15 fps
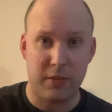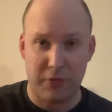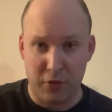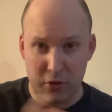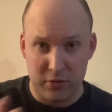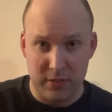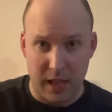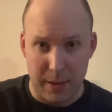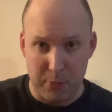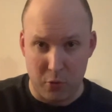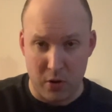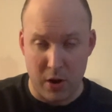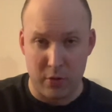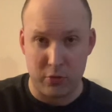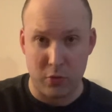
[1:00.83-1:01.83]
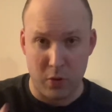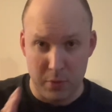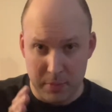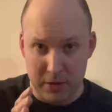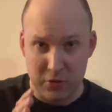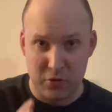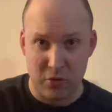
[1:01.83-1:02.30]
the first time around, so I
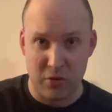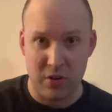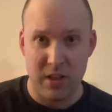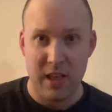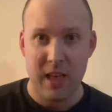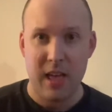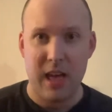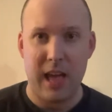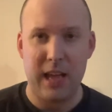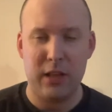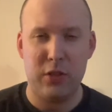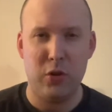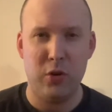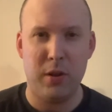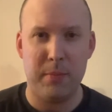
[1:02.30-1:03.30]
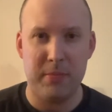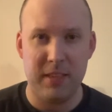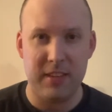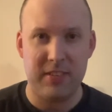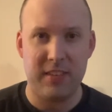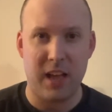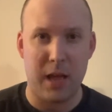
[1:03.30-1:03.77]
want to make sure I include them
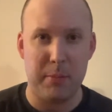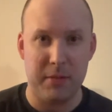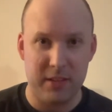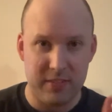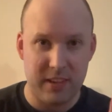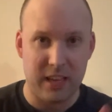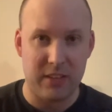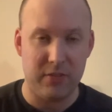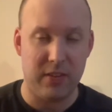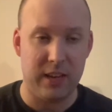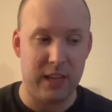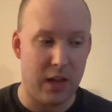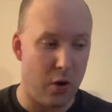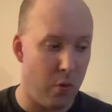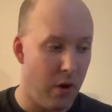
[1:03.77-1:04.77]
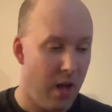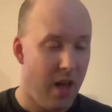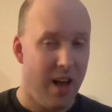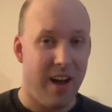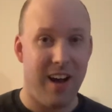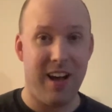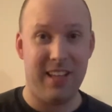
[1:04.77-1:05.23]
this time, this second video.
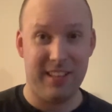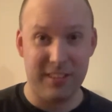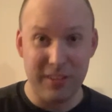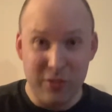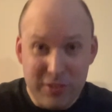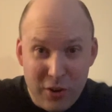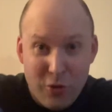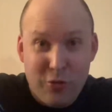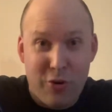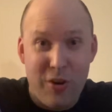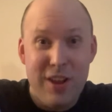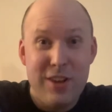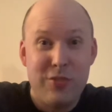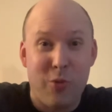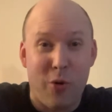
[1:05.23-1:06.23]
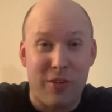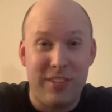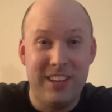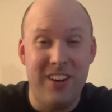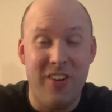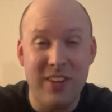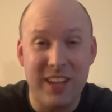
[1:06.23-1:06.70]
They're still
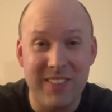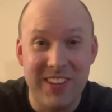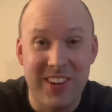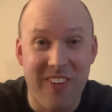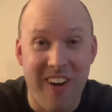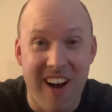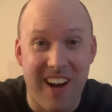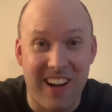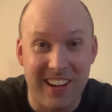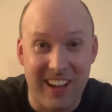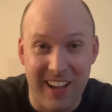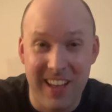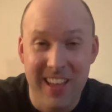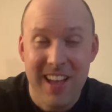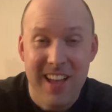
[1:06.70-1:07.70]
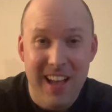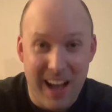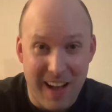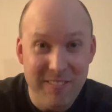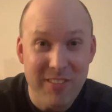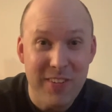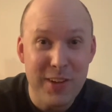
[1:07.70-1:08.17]
cringeworthy, don't get me wrong.
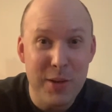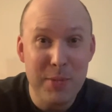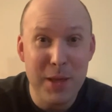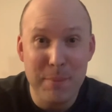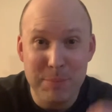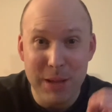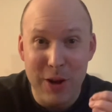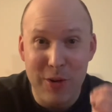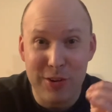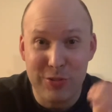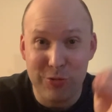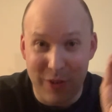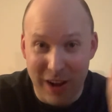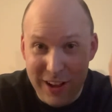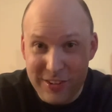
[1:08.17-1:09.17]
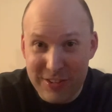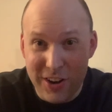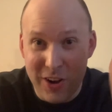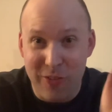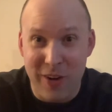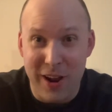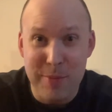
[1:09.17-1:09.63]
I'm probably going to be embarrassed when
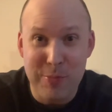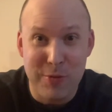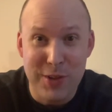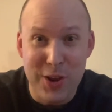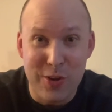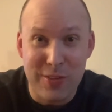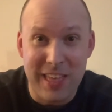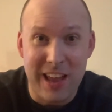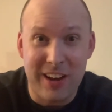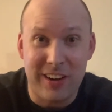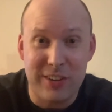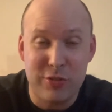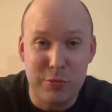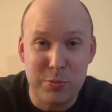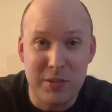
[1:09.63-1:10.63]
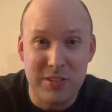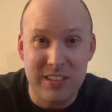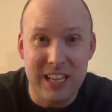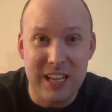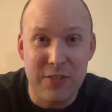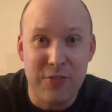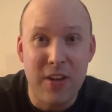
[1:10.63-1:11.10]
I premiere that on Christmas
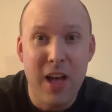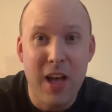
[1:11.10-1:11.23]
Eve.